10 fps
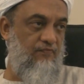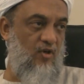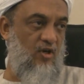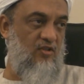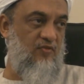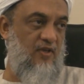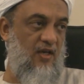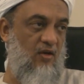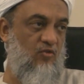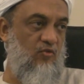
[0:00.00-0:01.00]
because we
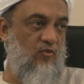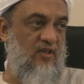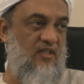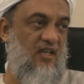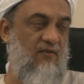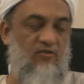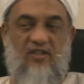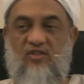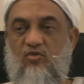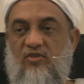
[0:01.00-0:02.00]
are now to 2011
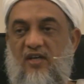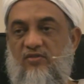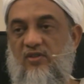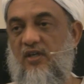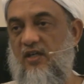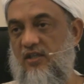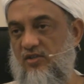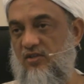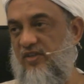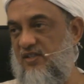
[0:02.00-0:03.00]
so that's 2000
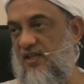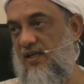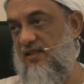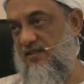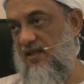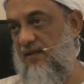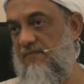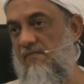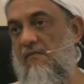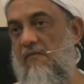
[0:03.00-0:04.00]
years of Isa alayhi salam